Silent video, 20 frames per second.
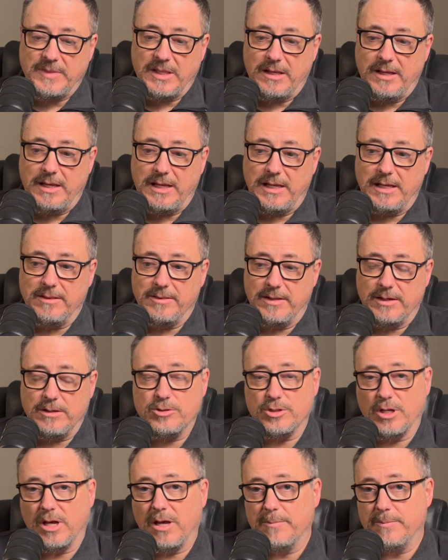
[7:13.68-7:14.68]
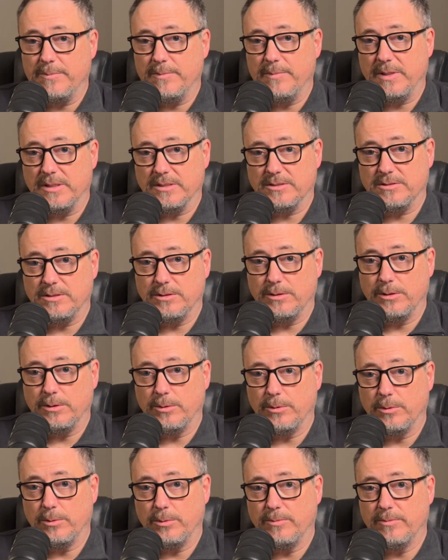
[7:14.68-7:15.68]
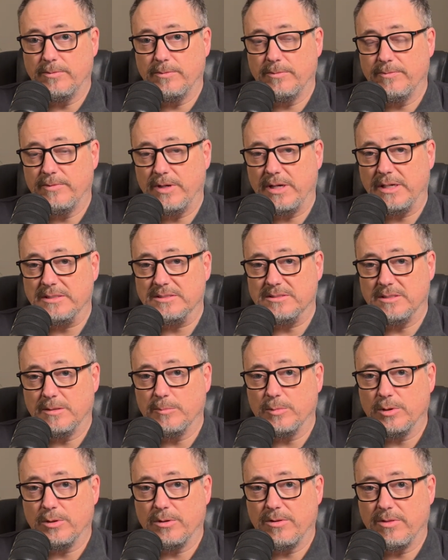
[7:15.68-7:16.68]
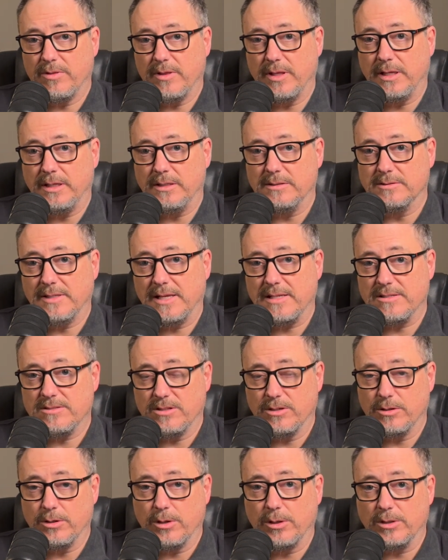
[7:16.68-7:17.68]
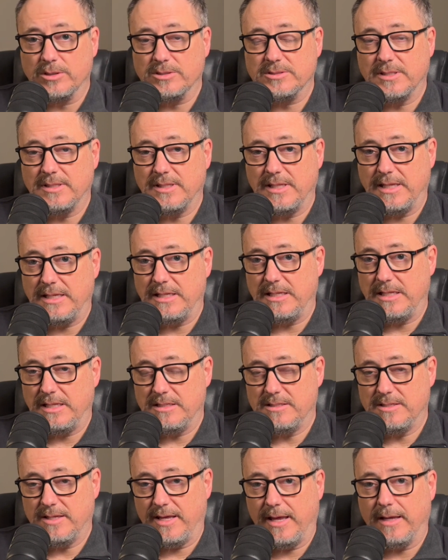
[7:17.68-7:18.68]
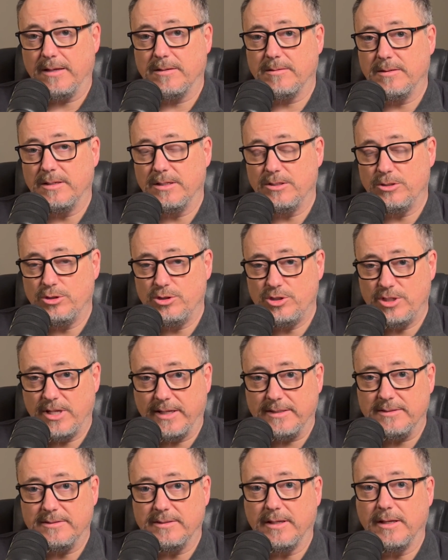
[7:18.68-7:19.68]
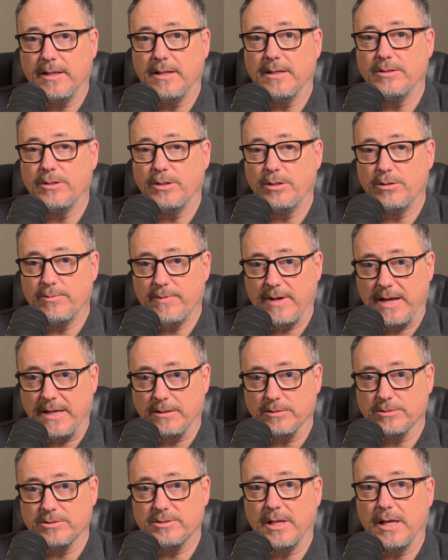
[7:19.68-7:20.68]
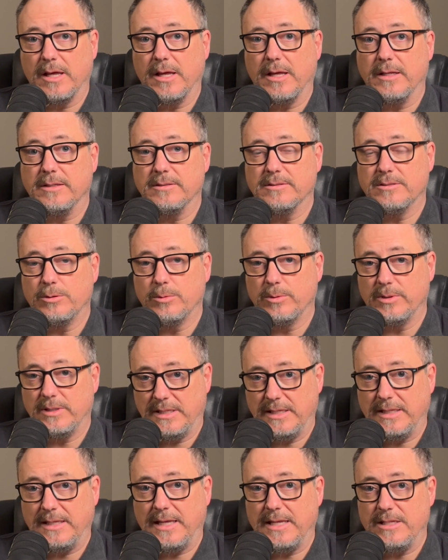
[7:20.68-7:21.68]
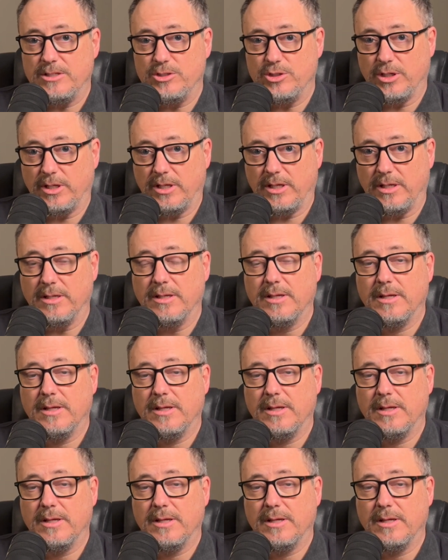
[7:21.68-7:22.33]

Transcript: And their job is to do very similar things as the nurse and the ED Tech. Get you checked in, do your vital signs, do an EKG.